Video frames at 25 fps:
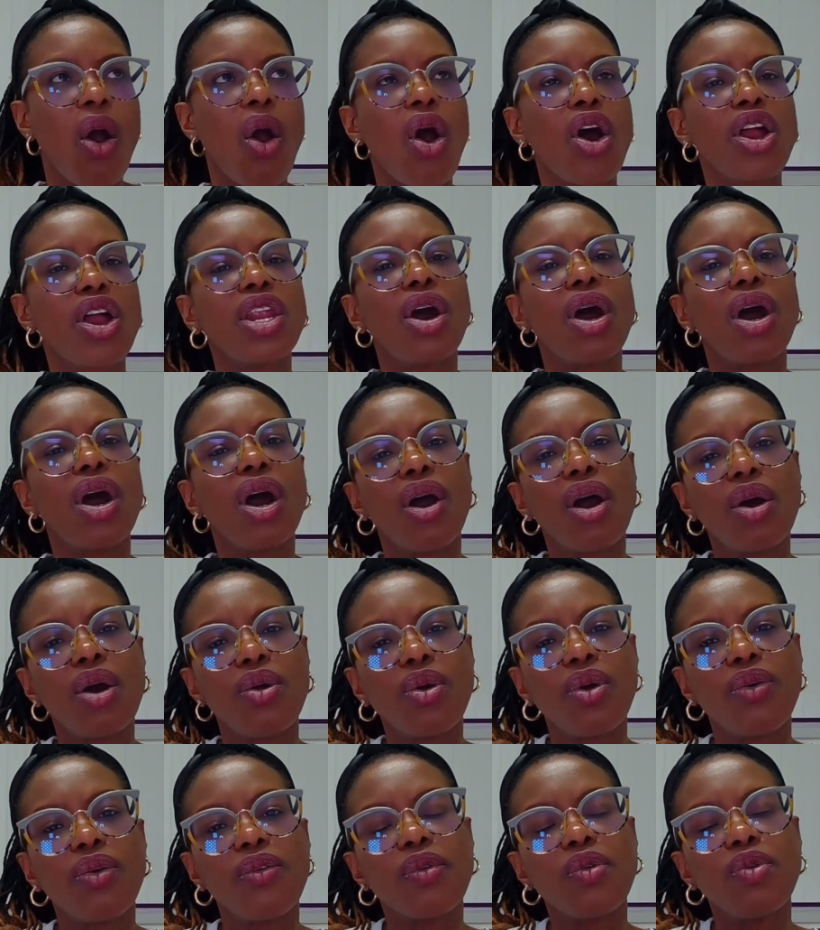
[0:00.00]
On
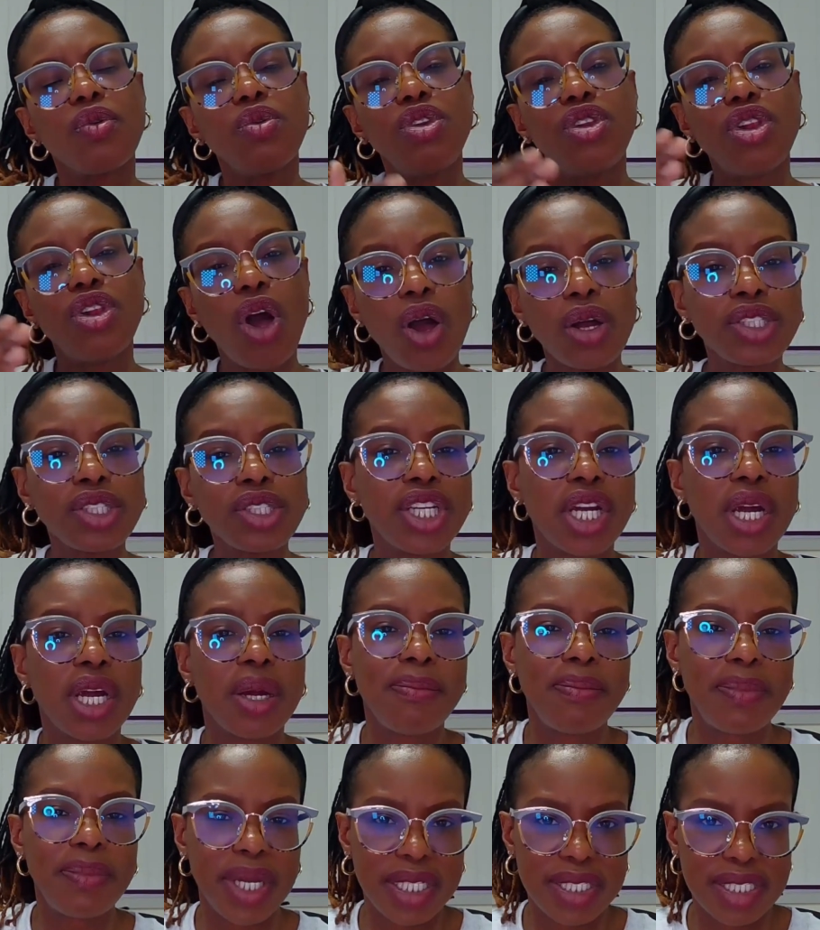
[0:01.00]
a
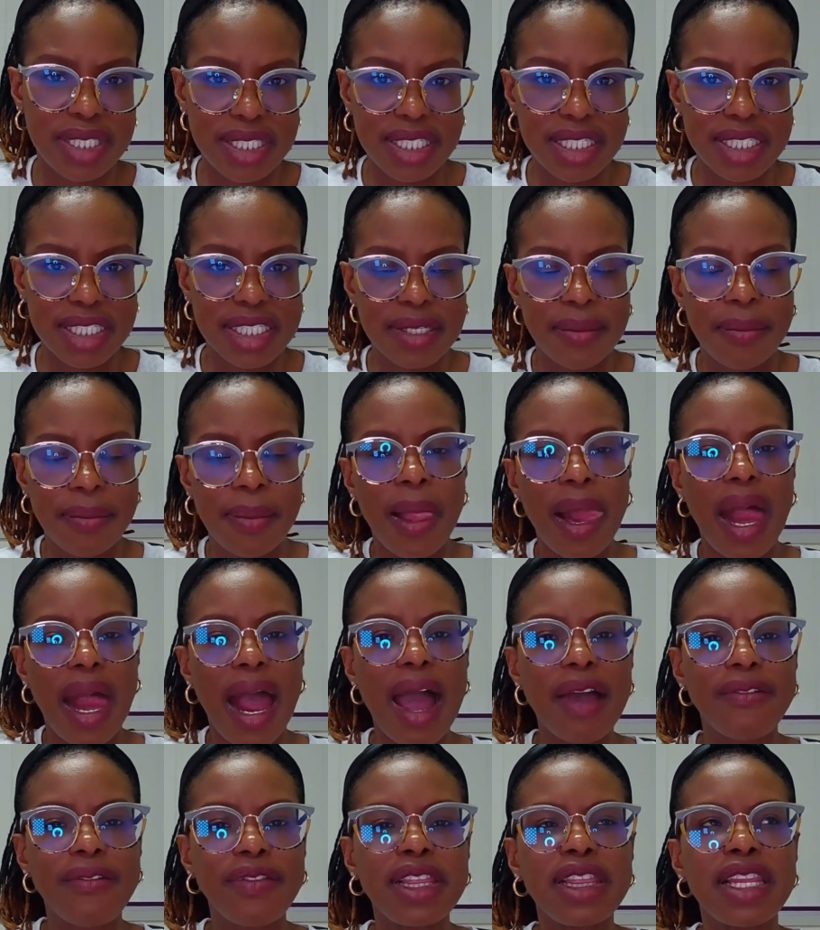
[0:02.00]
long-term basis,
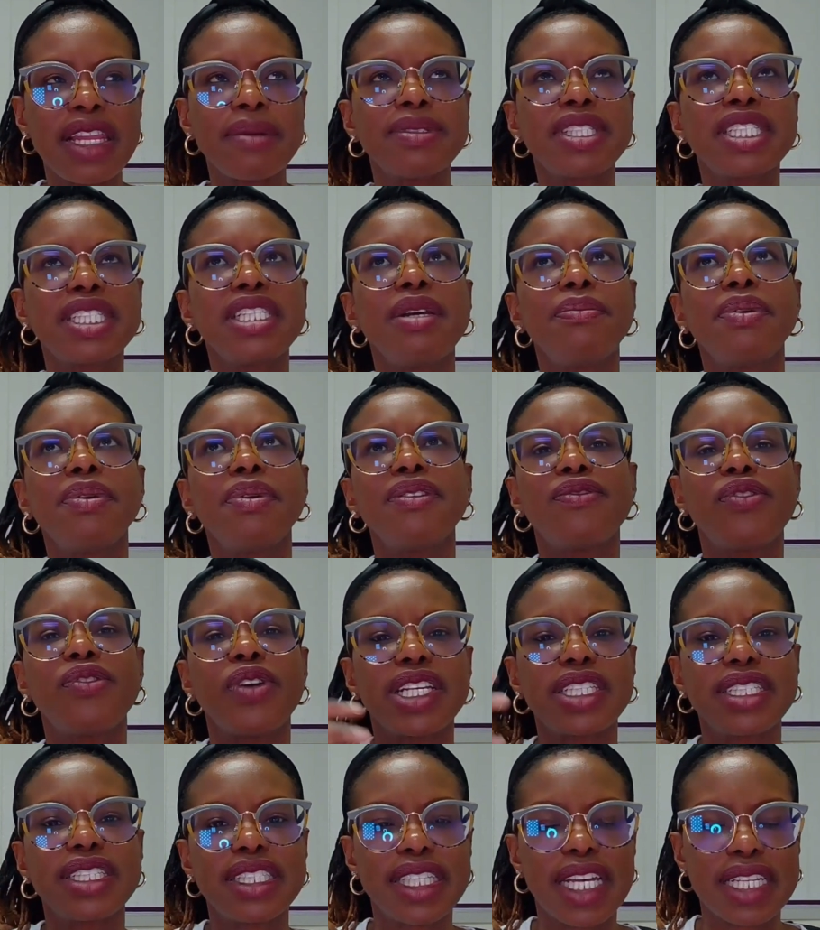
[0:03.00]
having them sleeping
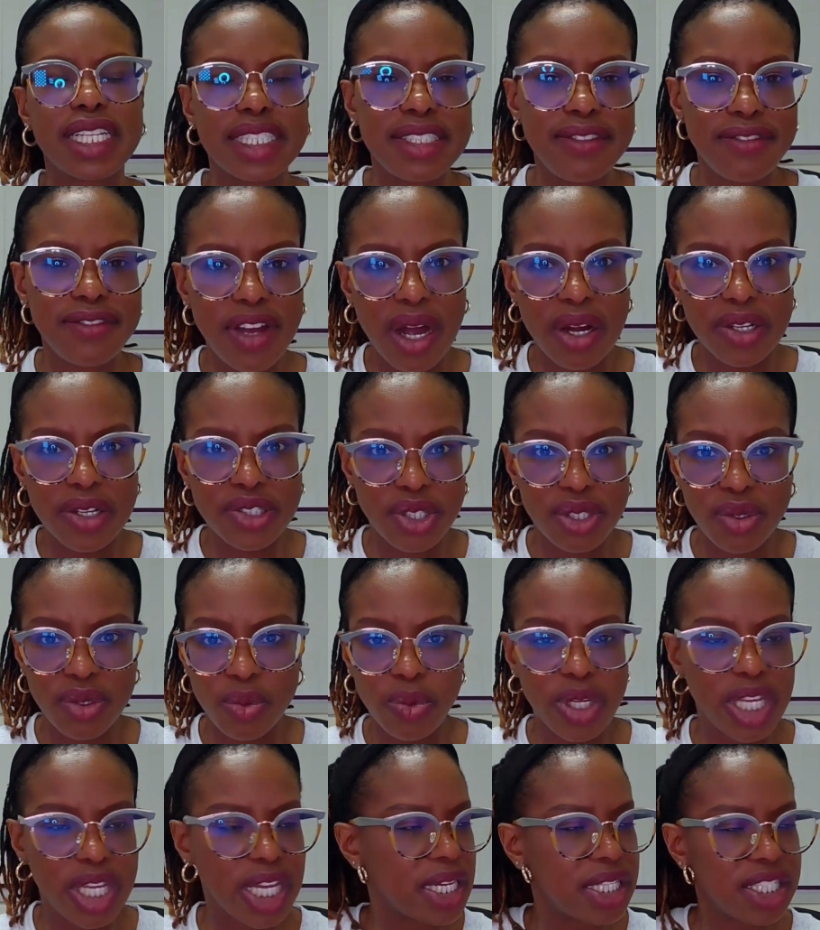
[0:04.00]
for excessive hours on
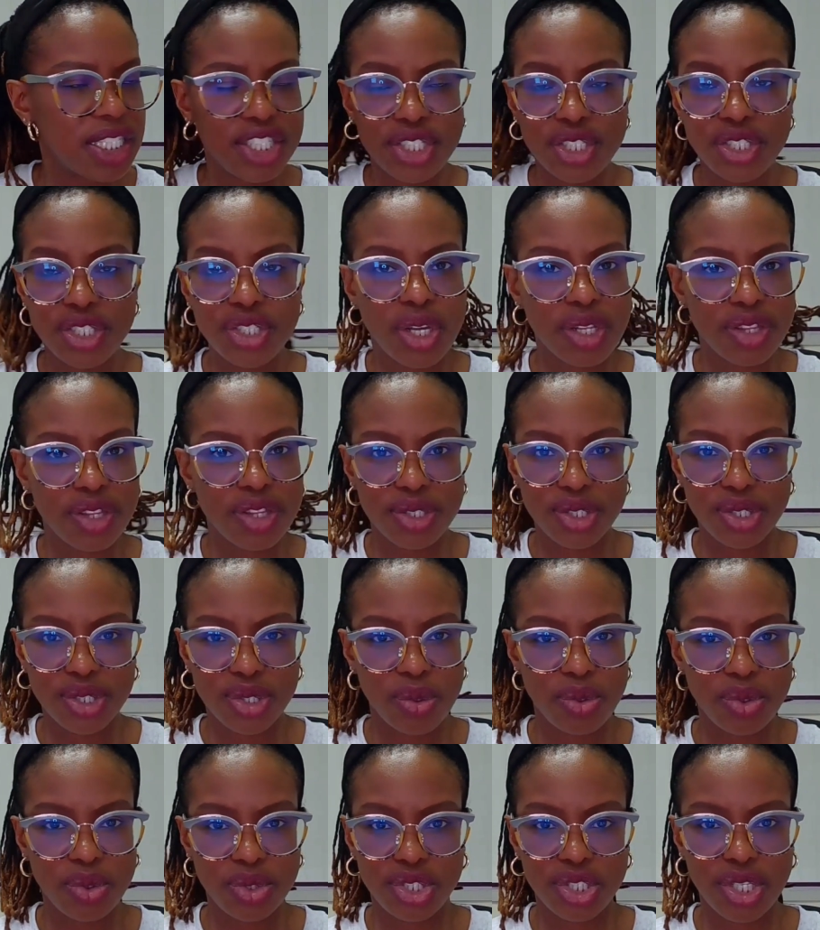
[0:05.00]
the weekend is not the
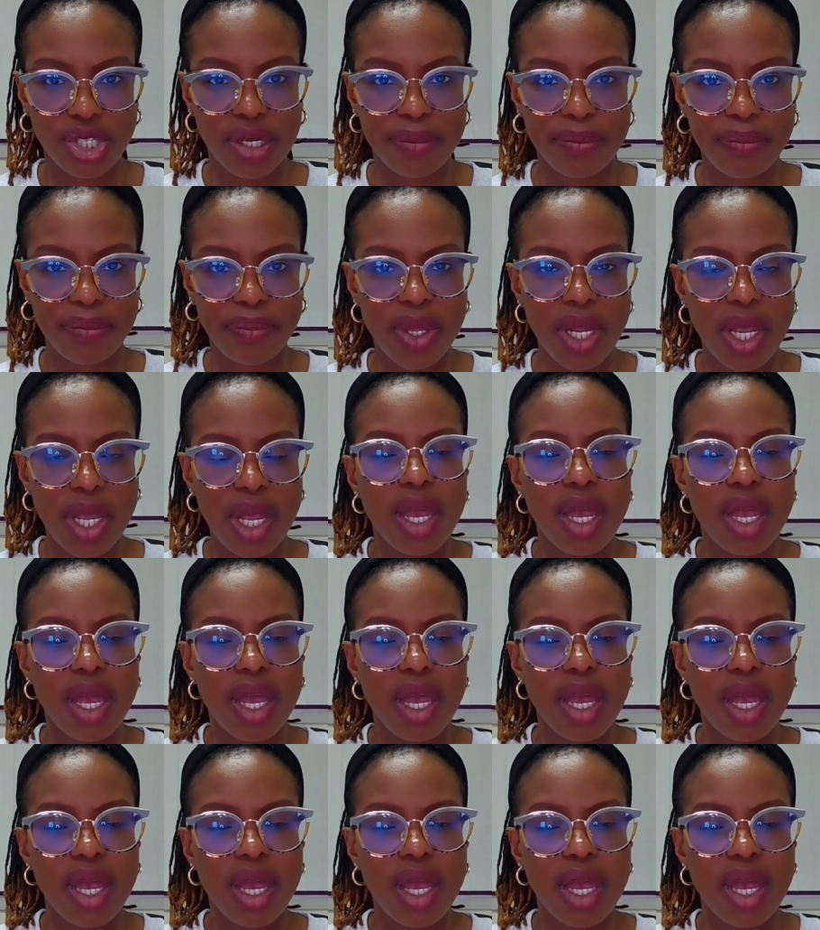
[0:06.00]
solution.